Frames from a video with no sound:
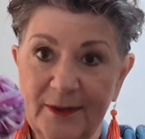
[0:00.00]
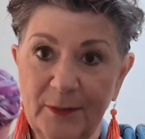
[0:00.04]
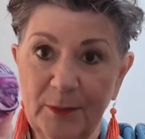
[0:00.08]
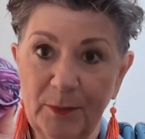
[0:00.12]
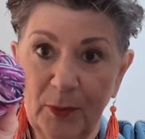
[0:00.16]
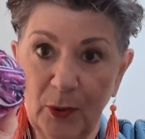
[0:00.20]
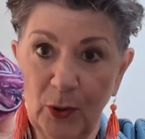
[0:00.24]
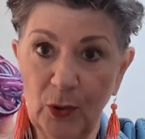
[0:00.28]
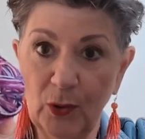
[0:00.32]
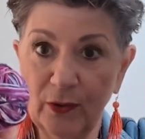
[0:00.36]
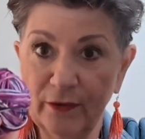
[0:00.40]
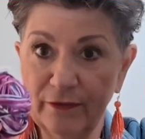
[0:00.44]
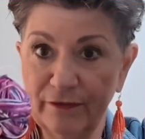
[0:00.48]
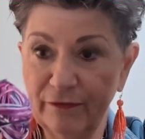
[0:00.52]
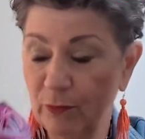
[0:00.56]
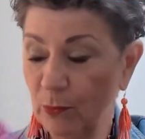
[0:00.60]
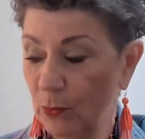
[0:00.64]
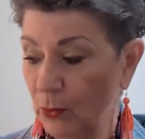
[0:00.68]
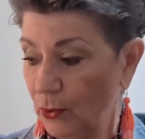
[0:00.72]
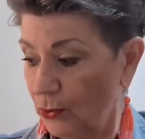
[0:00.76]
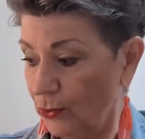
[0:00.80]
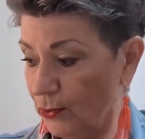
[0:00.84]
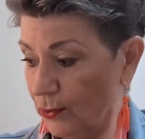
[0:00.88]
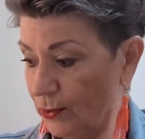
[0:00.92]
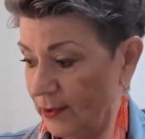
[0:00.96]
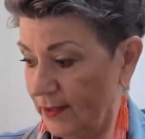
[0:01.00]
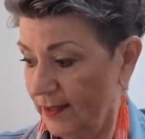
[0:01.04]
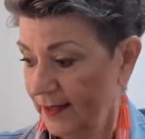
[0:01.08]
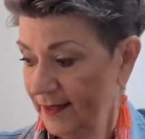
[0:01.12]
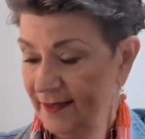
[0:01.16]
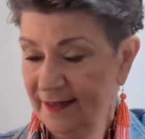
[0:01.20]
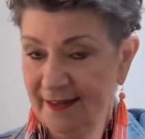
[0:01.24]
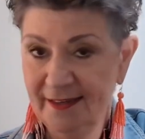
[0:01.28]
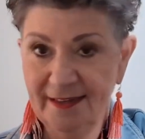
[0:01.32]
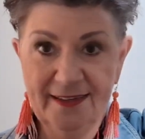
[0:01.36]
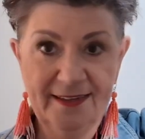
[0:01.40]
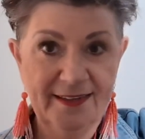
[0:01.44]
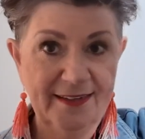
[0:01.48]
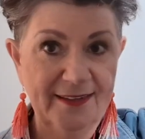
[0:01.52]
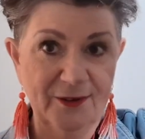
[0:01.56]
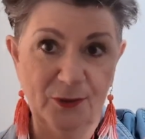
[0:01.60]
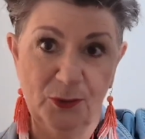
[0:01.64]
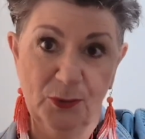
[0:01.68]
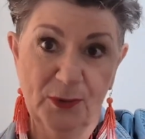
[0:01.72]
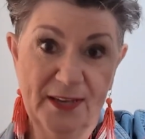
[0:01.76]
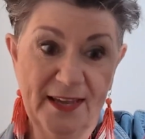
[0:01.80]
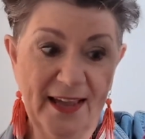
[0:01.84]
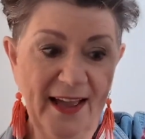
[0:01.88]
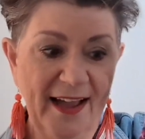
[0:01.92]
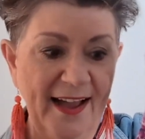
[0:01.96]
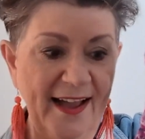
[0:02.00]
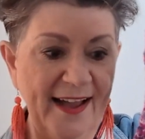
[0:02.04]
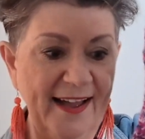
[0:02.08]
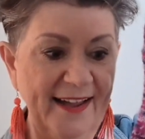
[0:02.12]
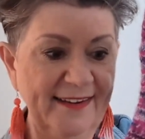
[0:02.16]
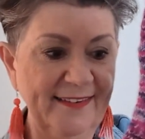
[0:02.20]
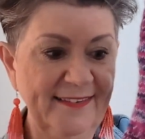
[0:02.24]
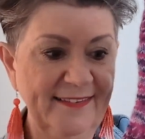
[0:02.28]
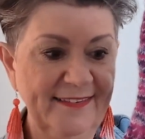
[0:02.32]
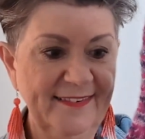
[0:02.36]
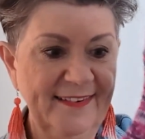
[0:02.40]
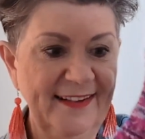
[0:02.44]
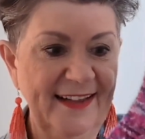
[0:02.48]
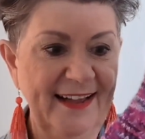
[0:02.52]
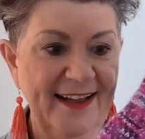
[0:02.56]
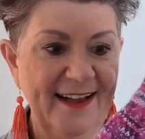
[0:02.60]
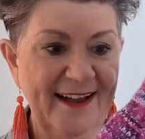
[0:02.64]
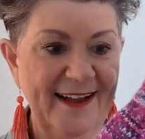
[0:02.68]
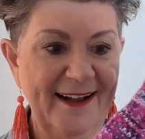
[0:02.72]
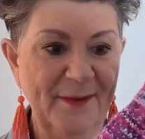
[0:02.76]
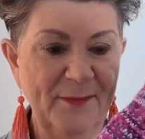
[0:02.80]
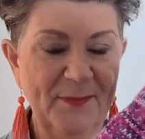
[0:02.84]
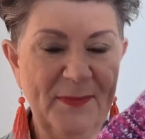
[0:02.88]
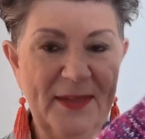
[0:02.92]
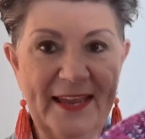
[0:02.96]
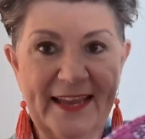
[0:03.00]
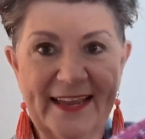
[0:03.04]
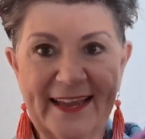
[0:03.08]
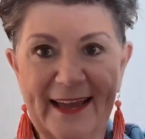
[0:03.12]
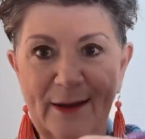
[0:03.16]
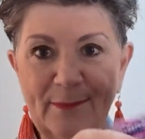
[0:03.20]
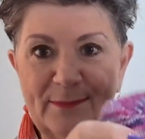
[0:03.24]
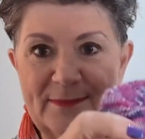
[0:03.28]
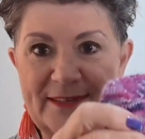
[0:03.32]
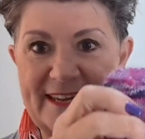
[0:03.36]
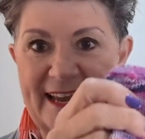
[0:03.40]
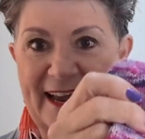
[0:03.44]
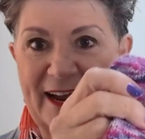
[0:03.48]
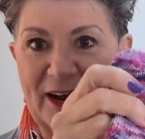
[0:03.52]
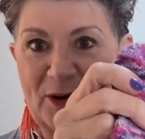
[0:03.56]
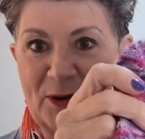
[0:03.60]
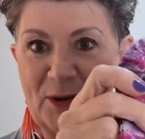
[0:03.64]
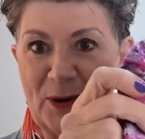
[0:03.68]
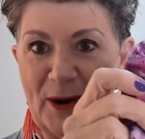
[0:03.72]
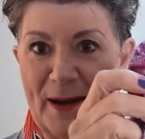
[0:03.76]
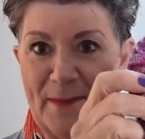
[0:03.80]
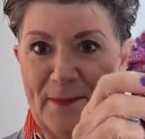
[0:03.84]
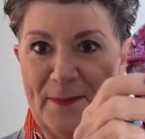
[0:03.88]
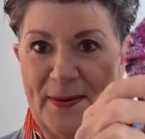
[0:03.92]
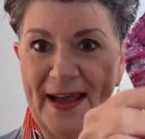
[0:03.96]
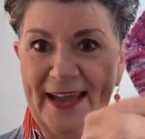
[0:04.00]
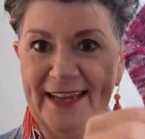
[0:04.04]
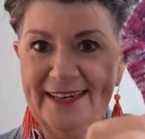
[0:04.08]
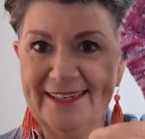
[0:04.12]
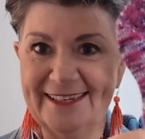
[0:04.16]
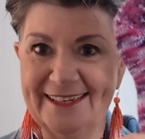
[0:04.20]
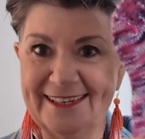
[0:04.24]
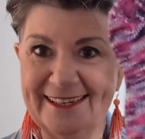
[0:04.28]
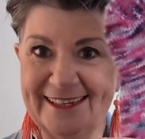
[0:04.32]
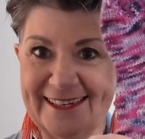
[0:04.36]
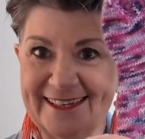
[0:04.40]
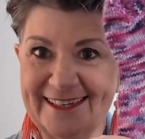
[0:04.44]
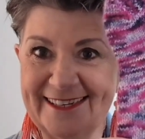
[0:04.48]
ball of wool or yarn, it comes out quite patterned.